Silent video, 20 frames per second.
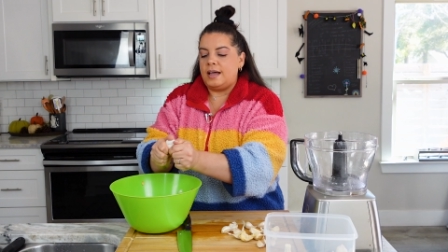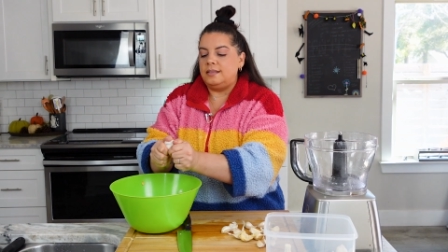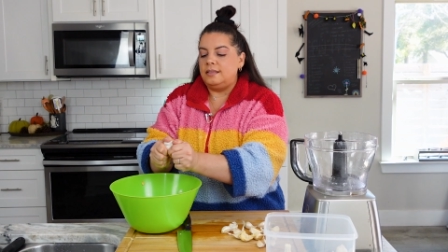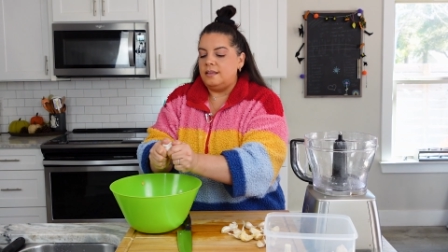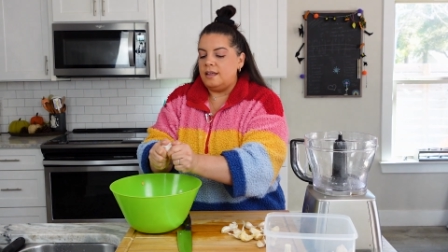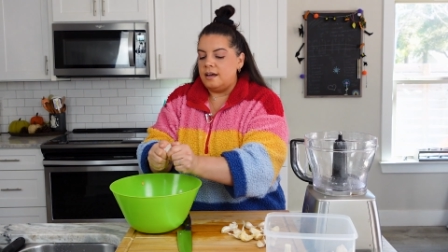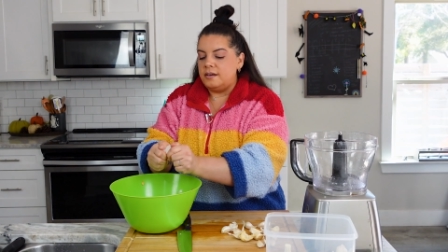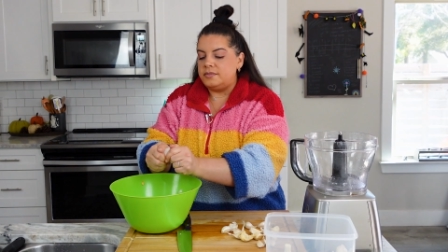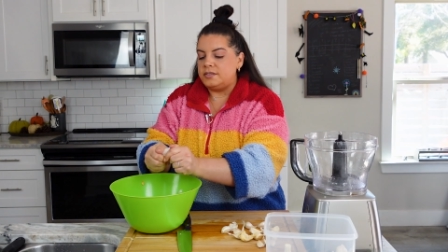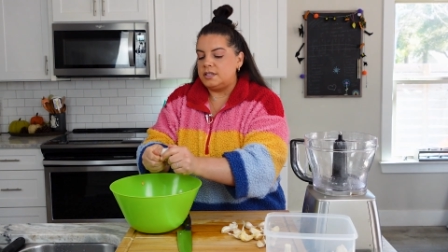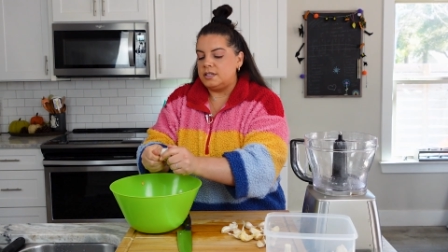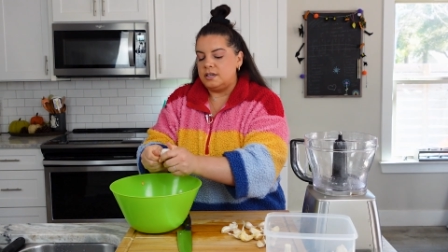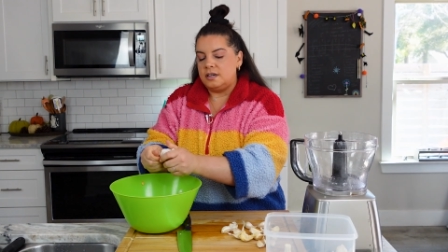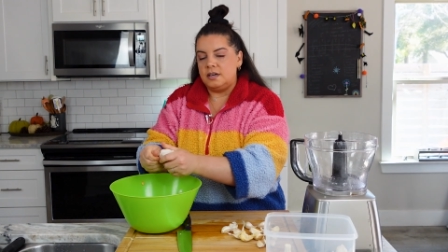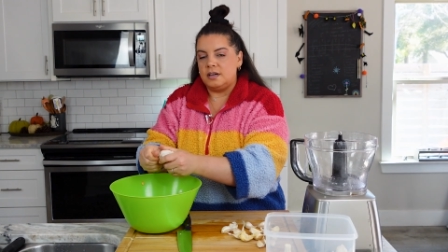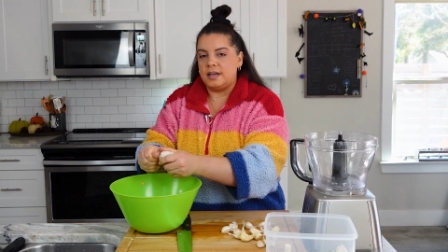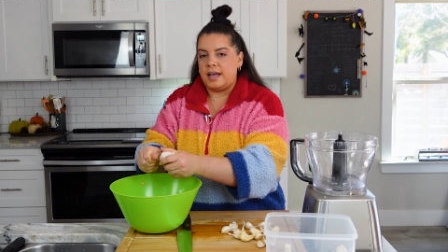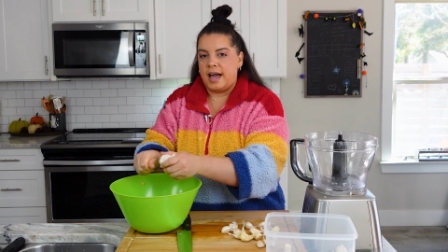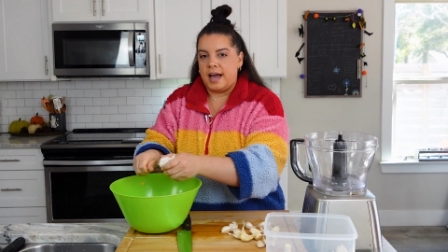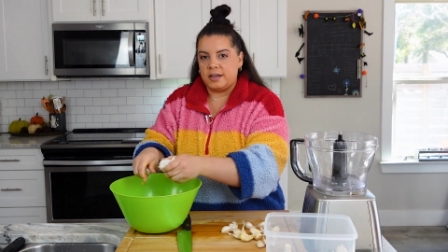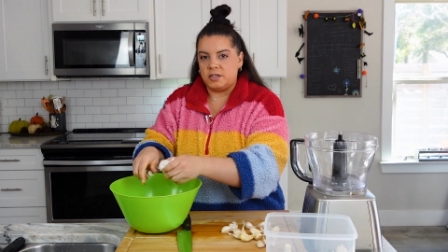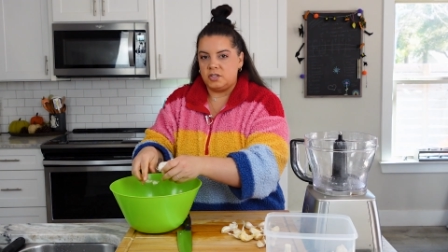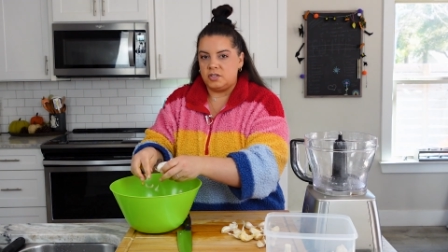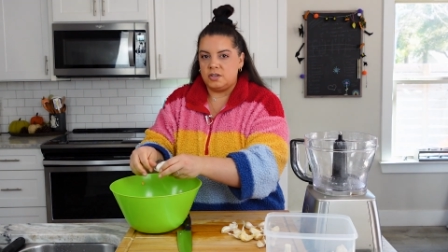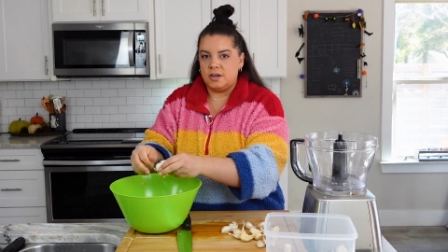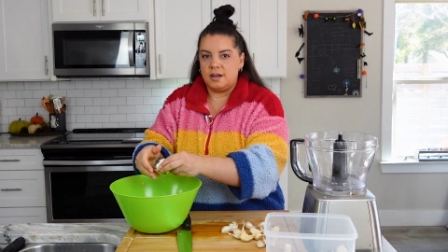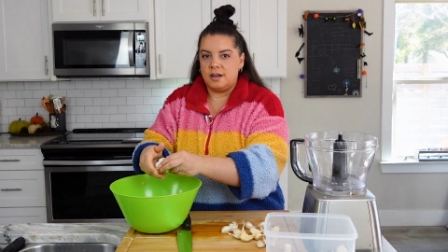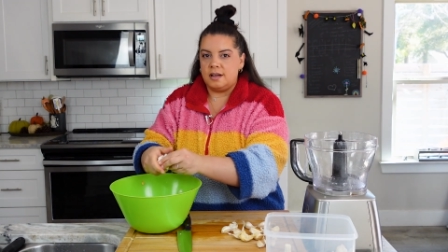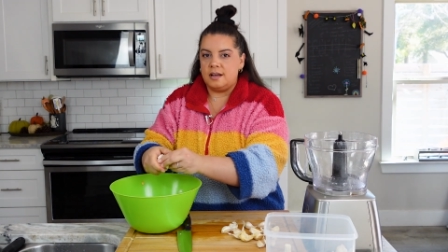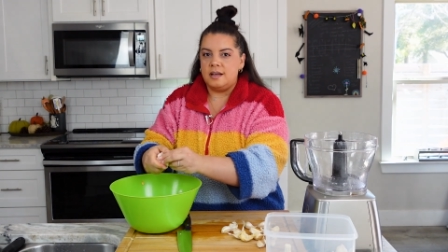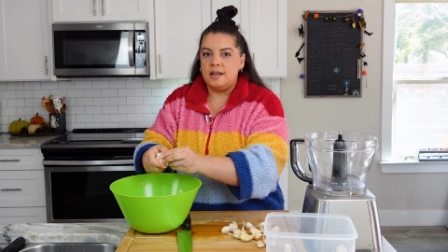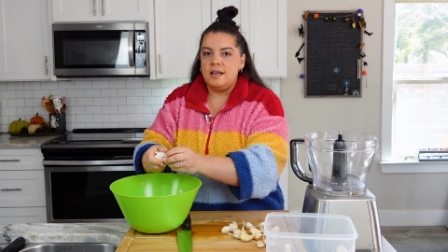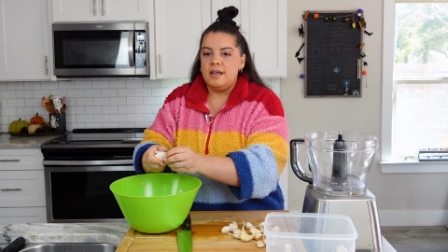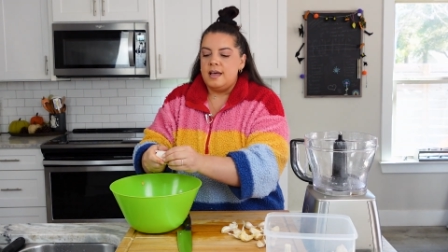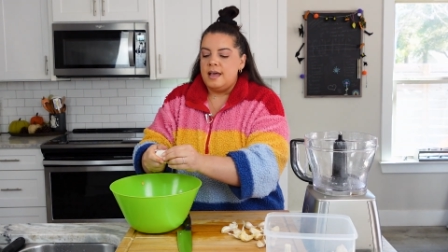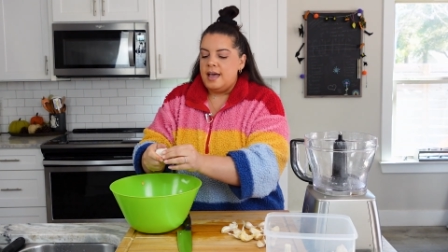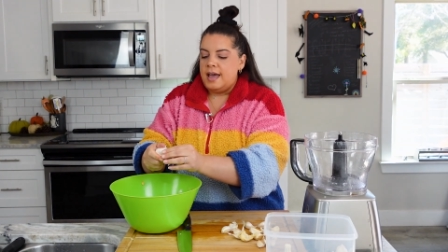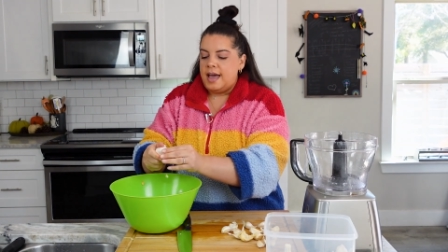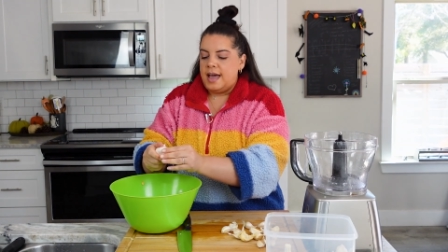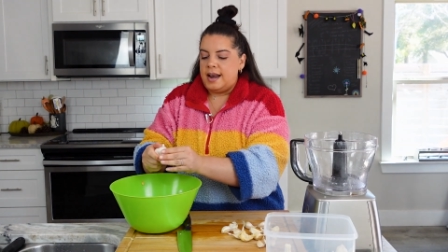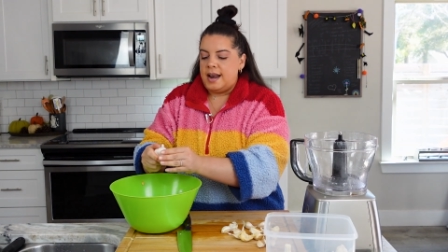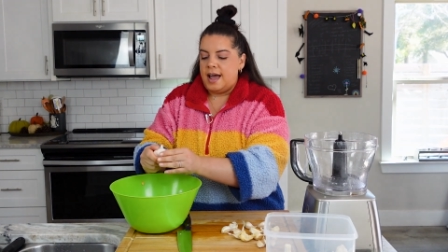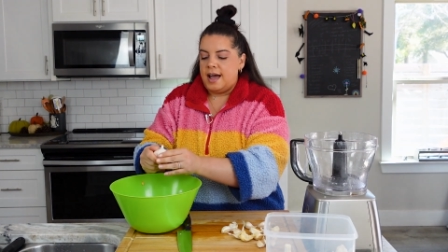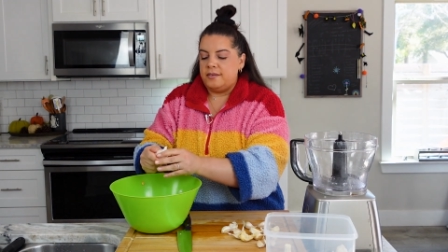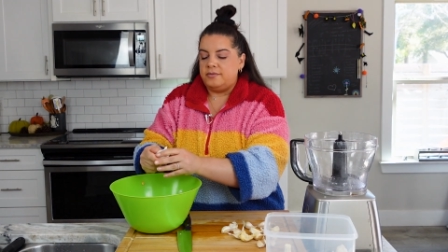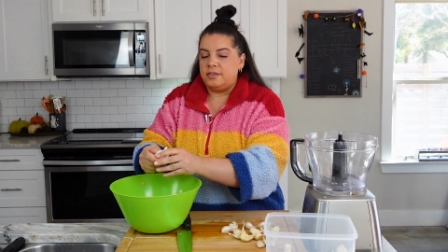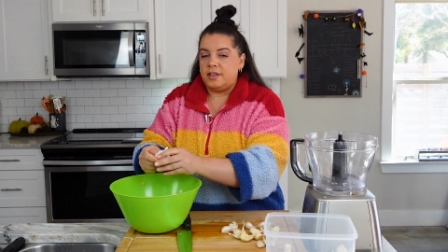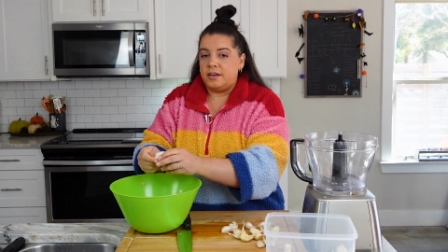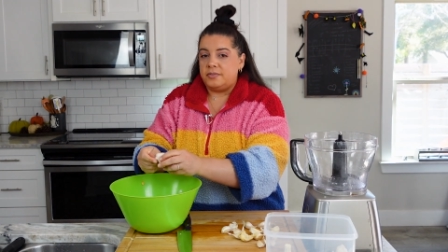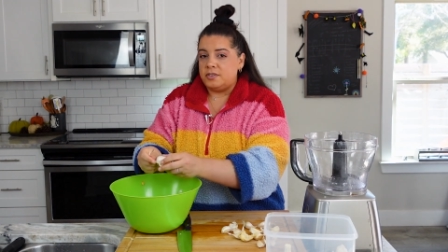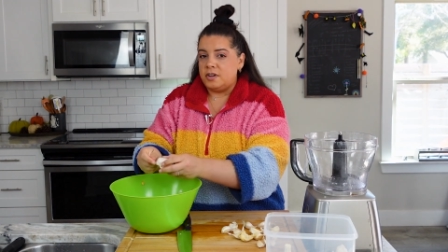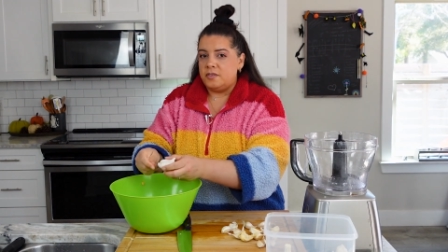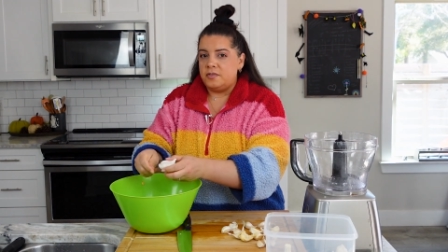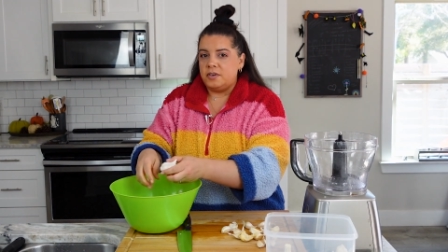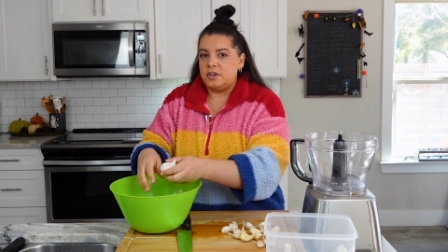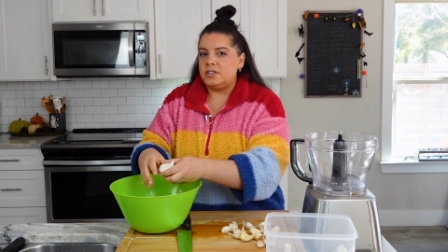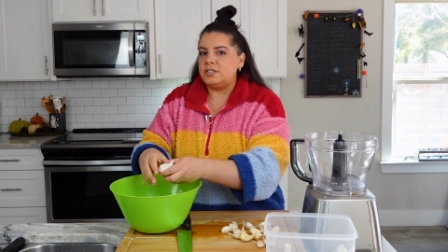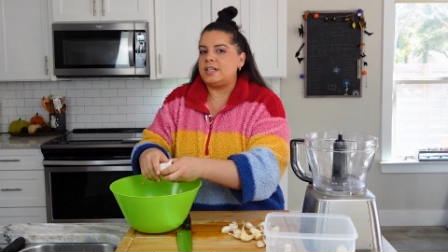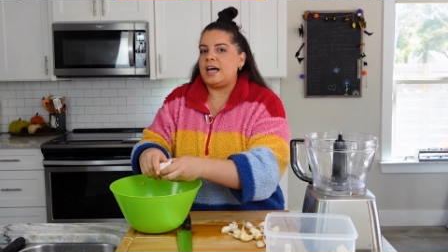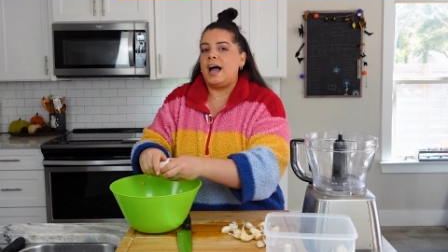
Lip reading: love to cook extra and have leftovers.